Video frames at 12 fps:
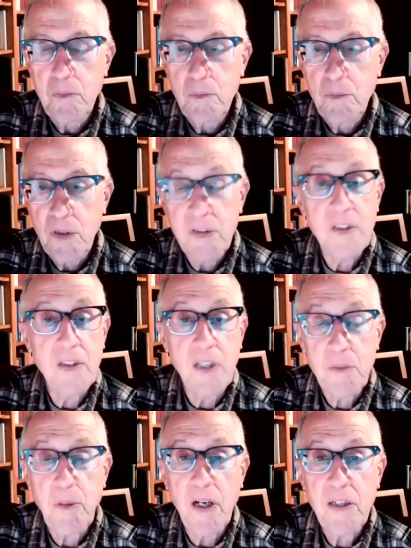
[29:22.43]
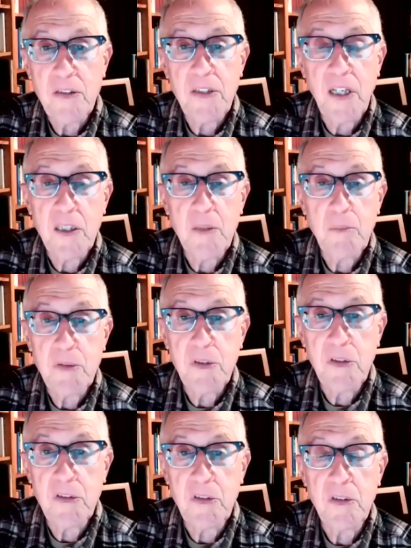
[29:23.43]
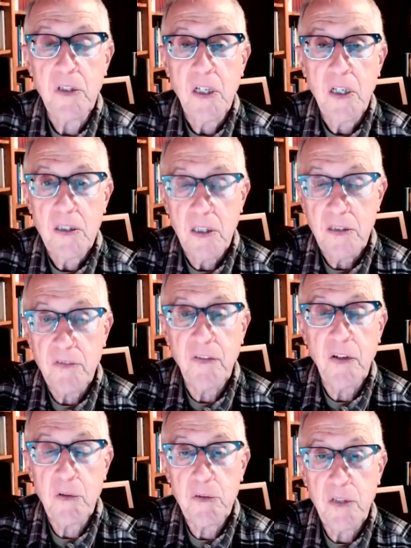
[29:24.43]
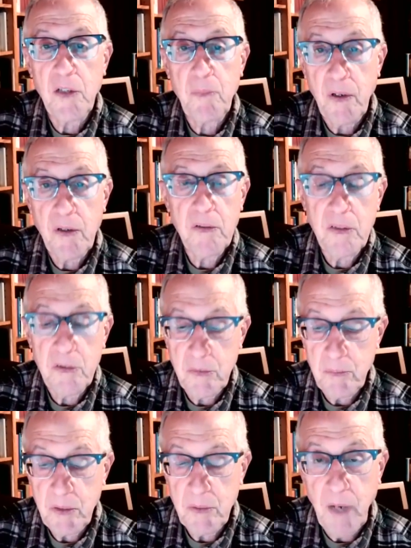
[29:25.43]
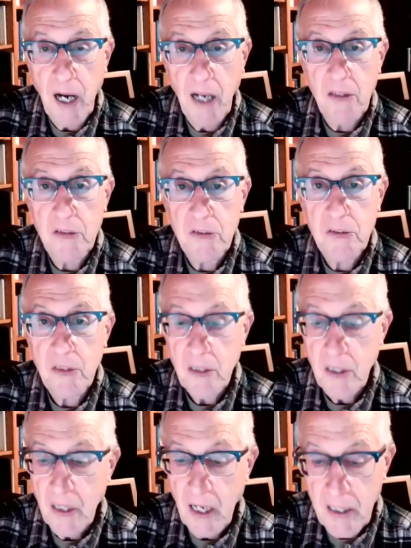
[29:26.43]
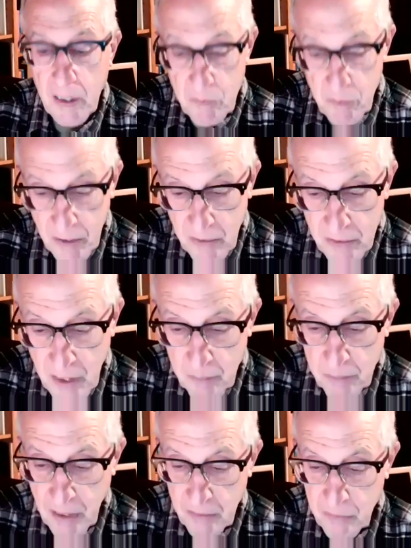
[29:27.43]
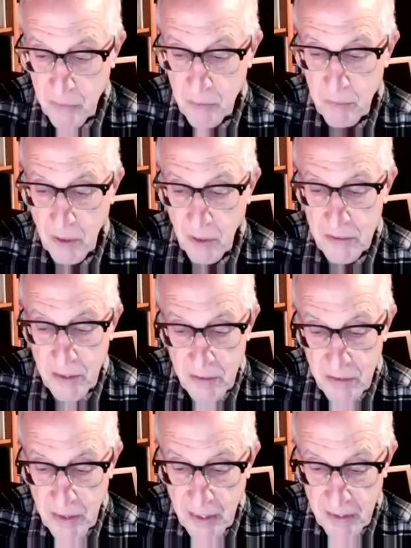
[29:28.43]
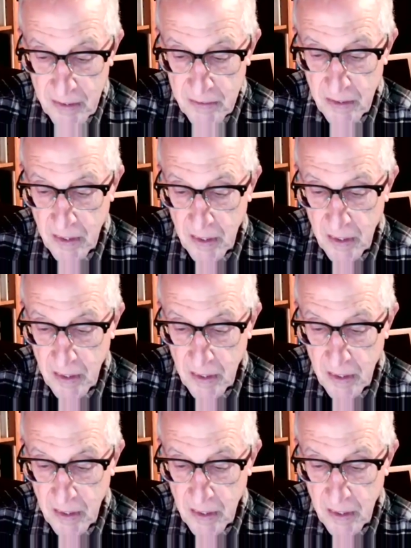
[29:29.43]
President-elect Biden's taken a position that the federal death penalty should be abolished, and he ran on that platform. On the other hand,